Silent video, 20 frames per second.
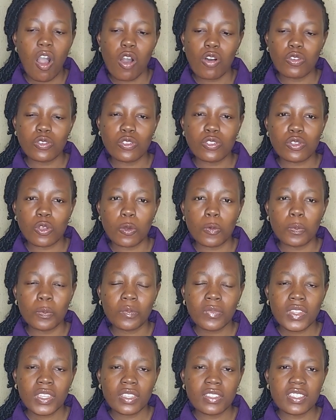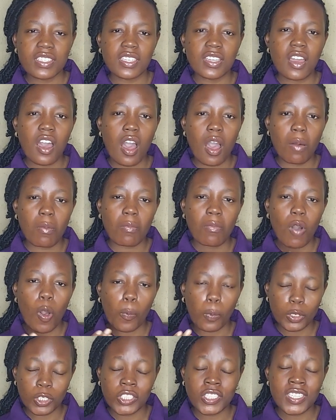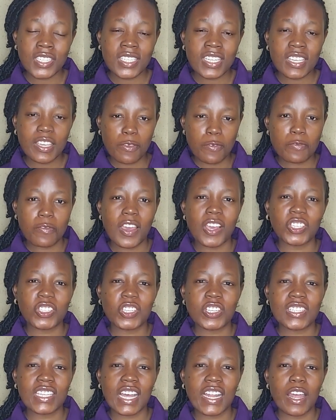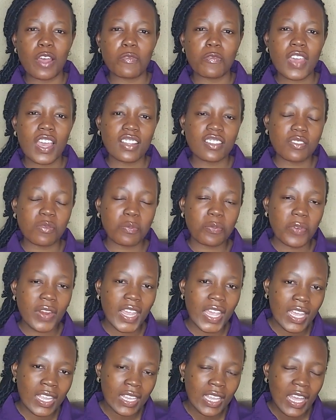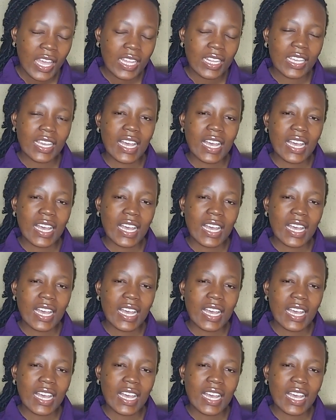Also, the opportunistic infections can affect the brain.